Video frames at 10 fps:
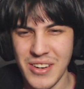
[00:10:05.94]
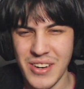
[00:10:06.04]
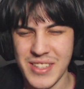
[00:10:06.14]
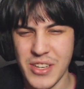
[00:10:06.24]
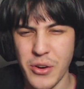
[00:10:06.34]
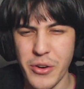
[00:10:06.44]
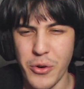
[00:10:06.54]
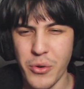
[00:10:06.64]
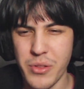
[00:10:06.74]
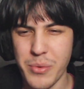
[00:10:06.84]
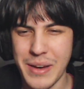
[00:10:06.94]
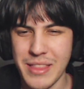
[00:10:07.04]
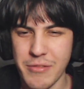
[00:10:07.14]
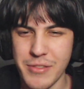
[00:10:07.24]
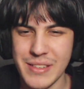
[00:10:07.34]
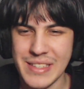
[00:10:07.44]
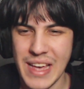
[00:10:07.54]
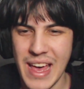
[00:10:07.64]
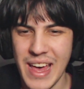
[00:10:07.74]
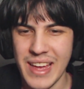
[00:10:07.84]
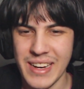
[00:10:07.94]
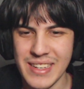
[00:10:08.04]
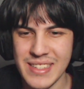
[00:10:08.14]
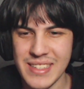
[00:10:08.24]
it's gone all the way through his hand.